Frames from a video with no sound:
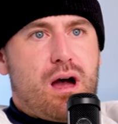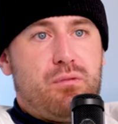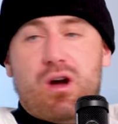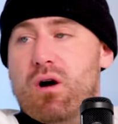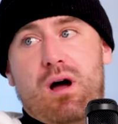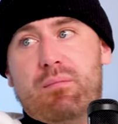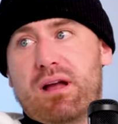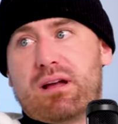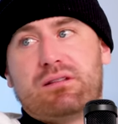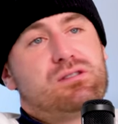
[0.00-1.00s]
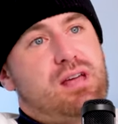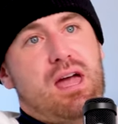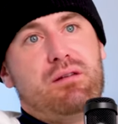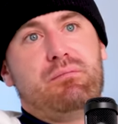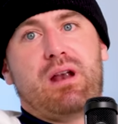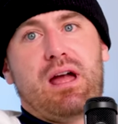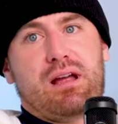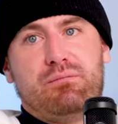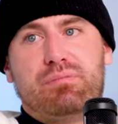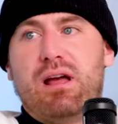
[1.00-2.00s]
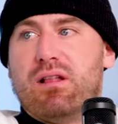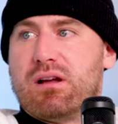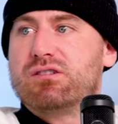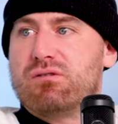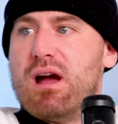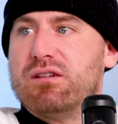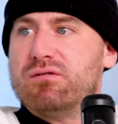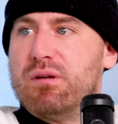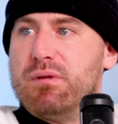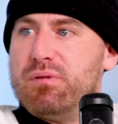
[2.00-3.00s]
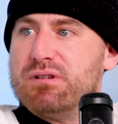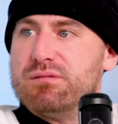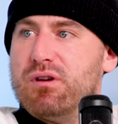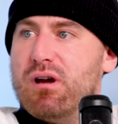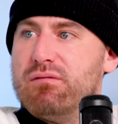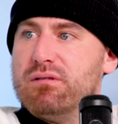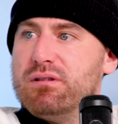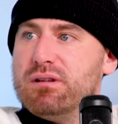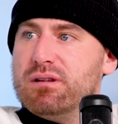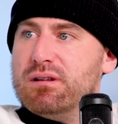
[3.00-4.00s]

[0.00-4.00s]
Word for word: Um, no, I'm like a ten, but I can play like a scratch if somebody pisses me off.